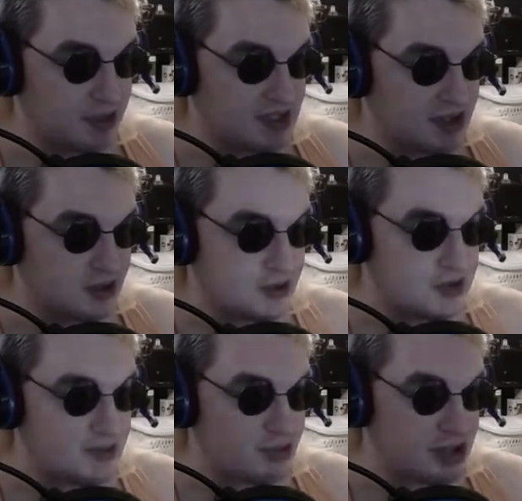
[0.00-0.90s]
This
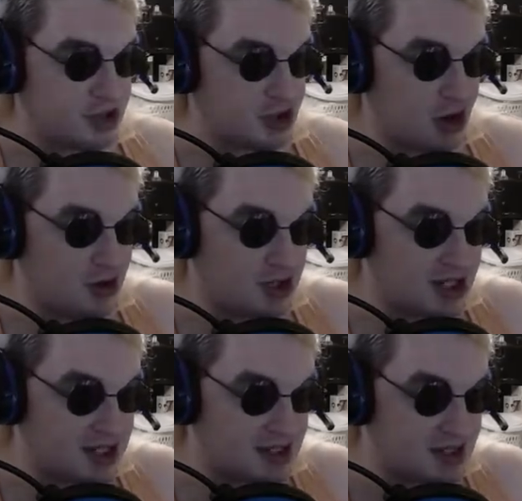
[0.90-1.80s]
includes breach
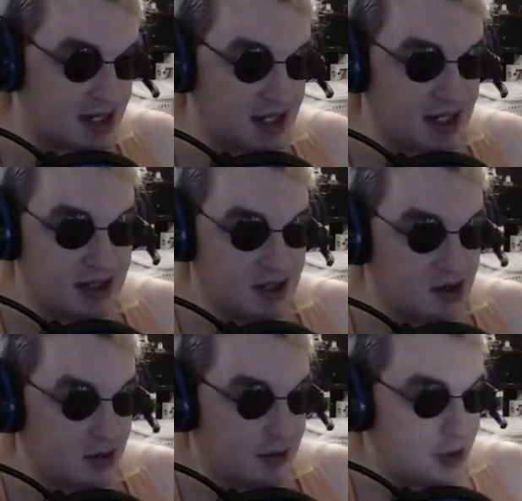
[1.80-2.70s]
charges,
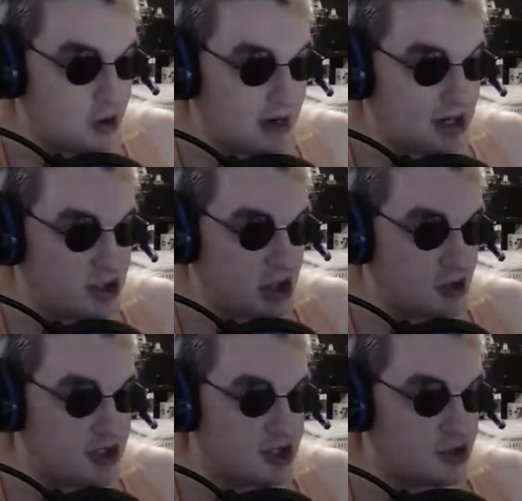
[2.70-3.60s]
thermite charges.